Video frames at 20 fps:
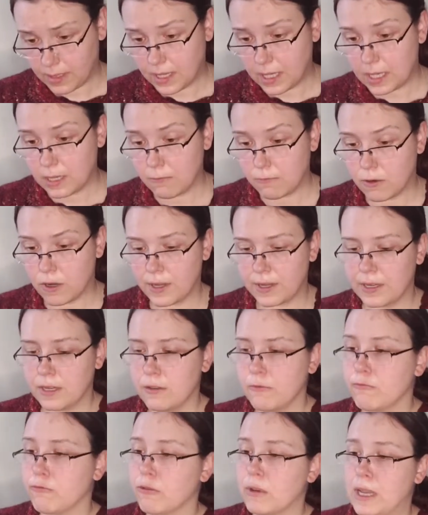You want
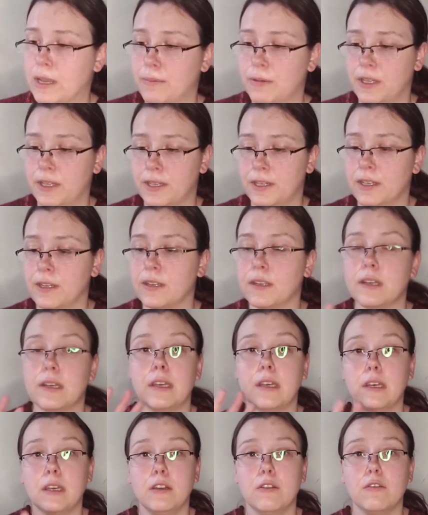to wrap it
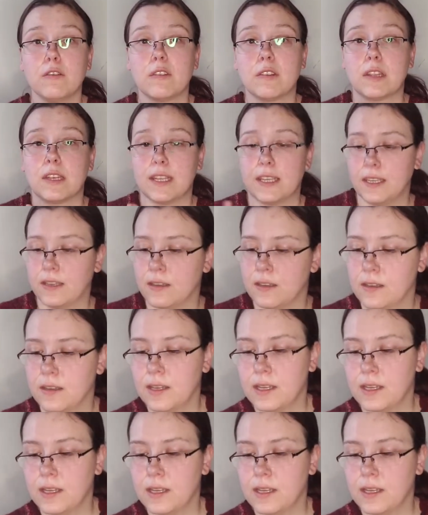loosely.